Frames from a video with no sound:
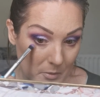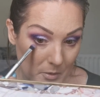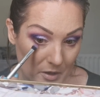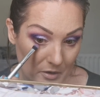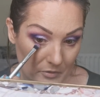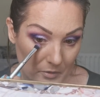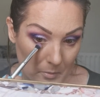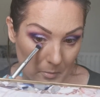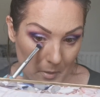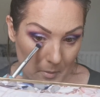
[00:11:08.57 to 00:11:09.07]
where
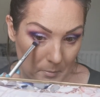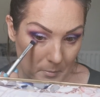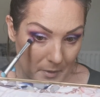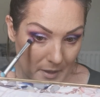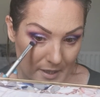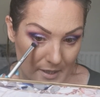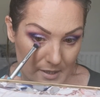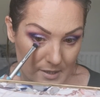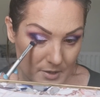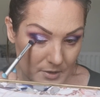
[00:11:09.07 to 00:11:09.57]
I've got my
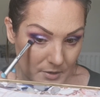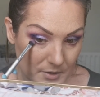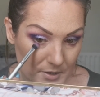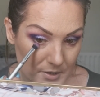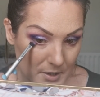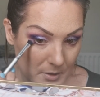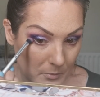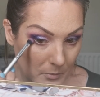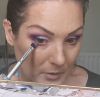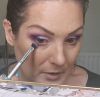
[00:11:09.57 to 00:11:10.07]
base on I
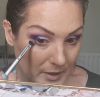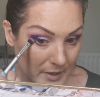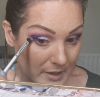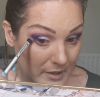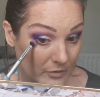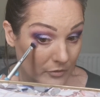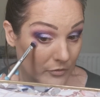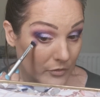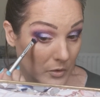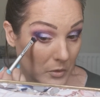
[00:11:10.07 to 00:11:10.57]
don't want
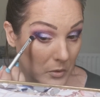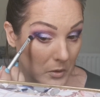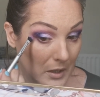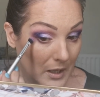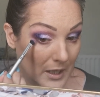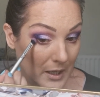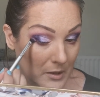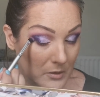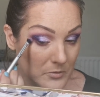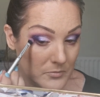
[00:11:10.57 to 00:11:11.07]
any
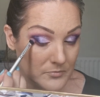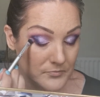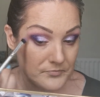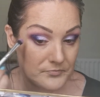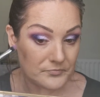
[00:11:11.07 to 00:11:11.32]
fallout.